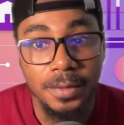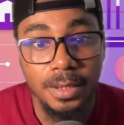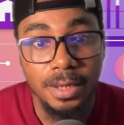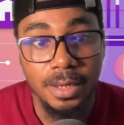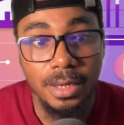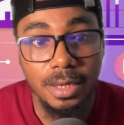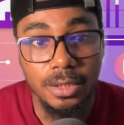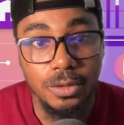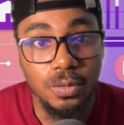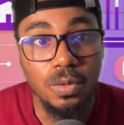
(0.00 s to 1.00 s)

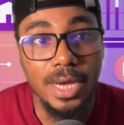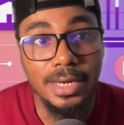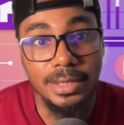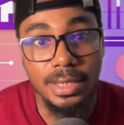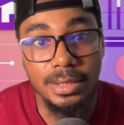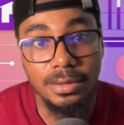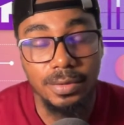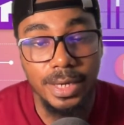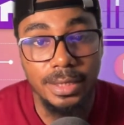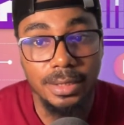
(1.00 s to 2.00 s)
the Google AdSense,
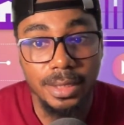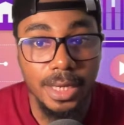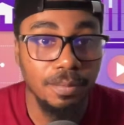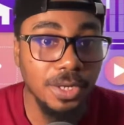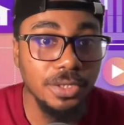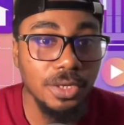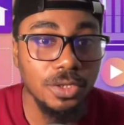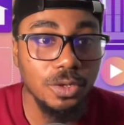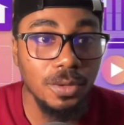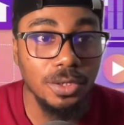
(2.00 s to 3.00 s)
right? Yeah, but it's not
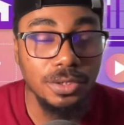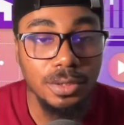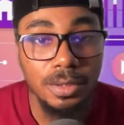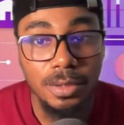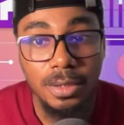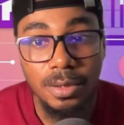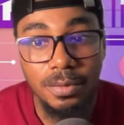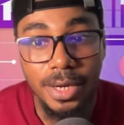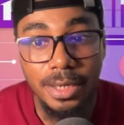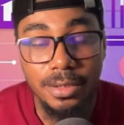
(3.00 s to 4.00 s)
so much,
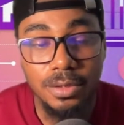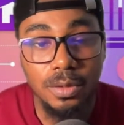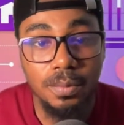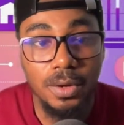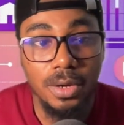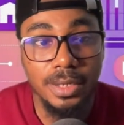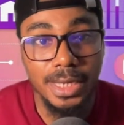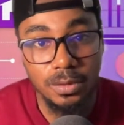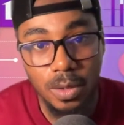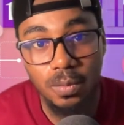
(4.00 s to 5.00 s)
right? So, but
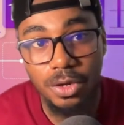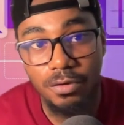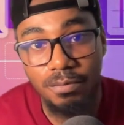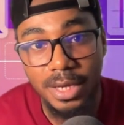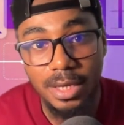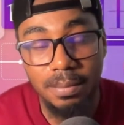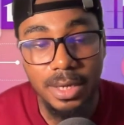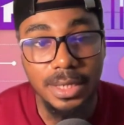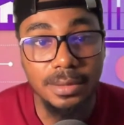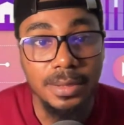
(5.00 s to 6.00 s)
that's one way of making
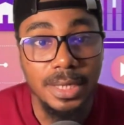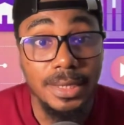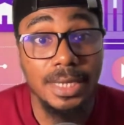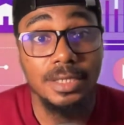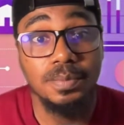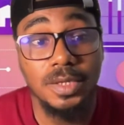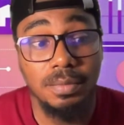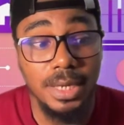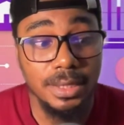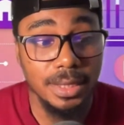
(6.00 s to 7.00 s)
money. That simply
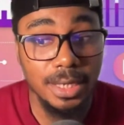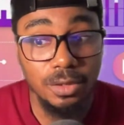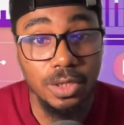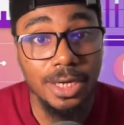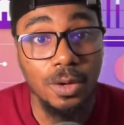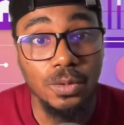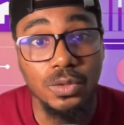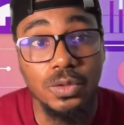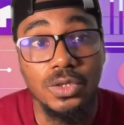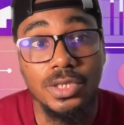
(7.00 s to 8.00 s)
means that you can
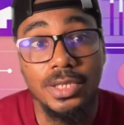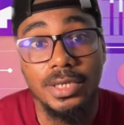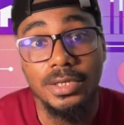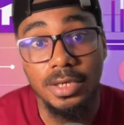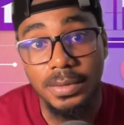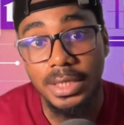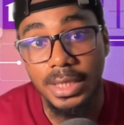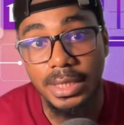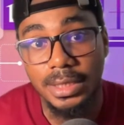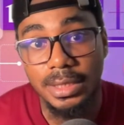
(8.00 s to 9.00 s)
also consider something
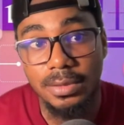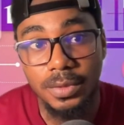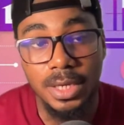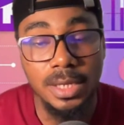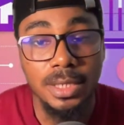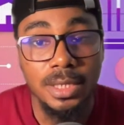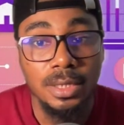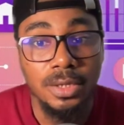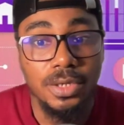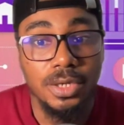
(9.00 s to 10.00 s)
like this. Really,
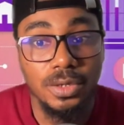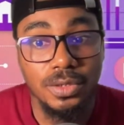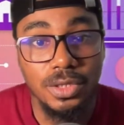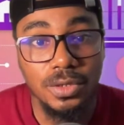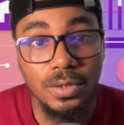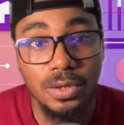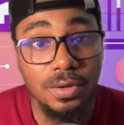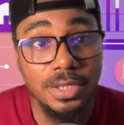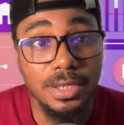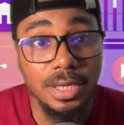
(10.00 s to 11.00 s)
you can consider
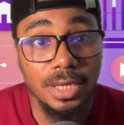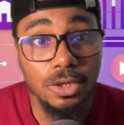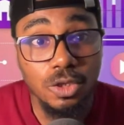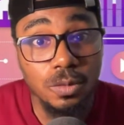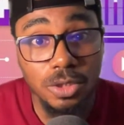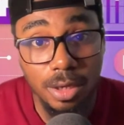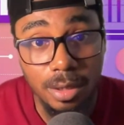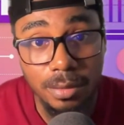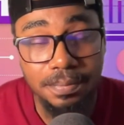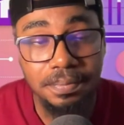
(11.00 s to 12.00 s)
creating a YouTube
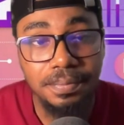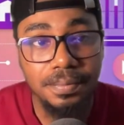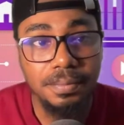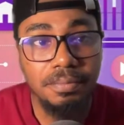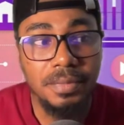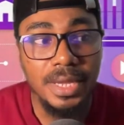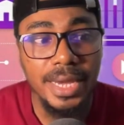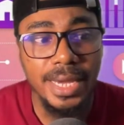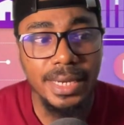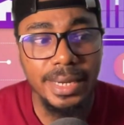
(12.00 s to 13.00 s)
channel,
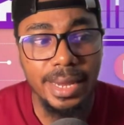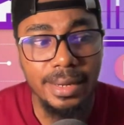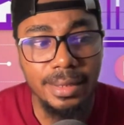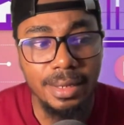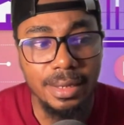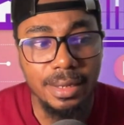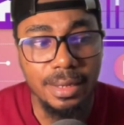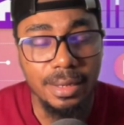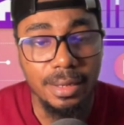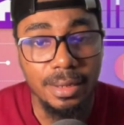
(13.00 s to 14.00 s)
and then
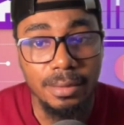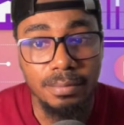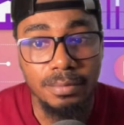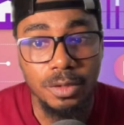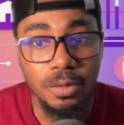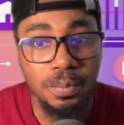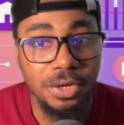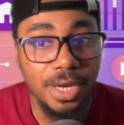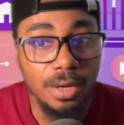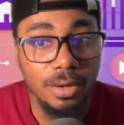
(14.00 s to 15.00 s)

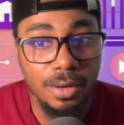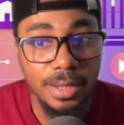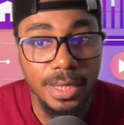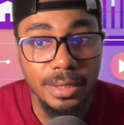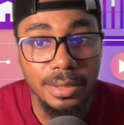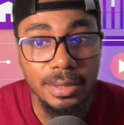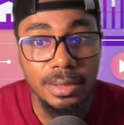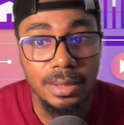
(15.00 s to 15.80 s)
putting out content,